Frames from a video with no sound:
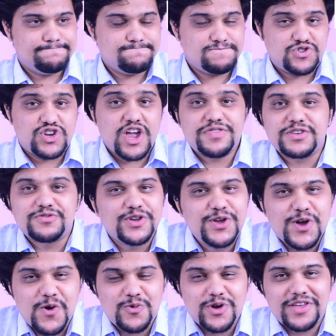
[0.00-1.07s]
share this
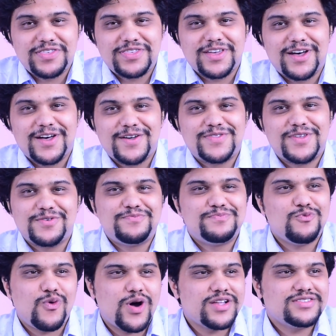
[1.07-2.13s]
video with the
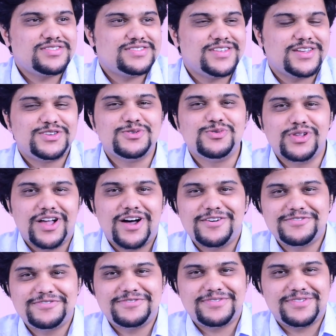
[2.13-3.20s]
ones that you love,
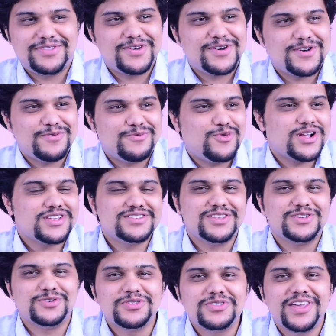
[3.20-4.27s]
the ones that
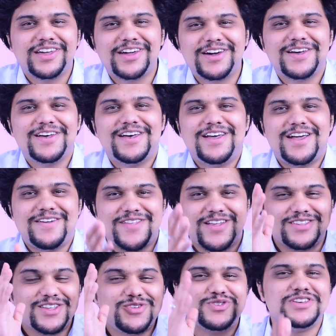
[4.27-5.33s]
you think that
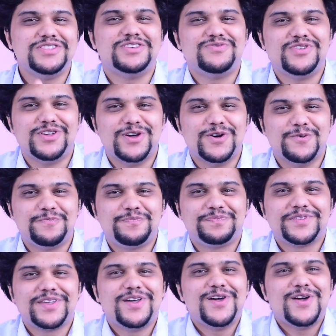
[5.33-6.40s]
need to see this video.
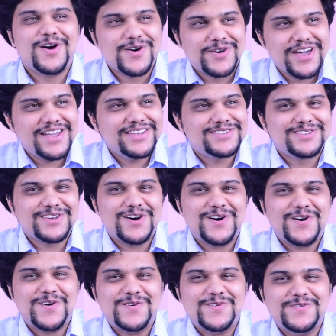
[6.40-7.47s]
Okay,
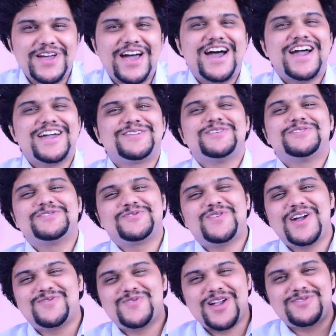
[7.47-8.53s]
so yeah, it is
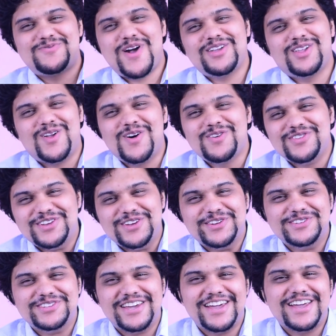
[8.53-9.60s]
quite a long video
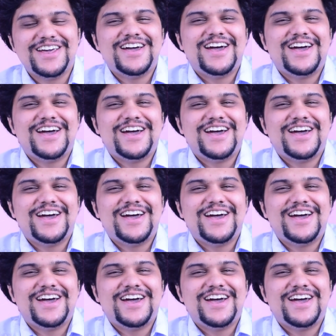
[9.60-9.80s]
today.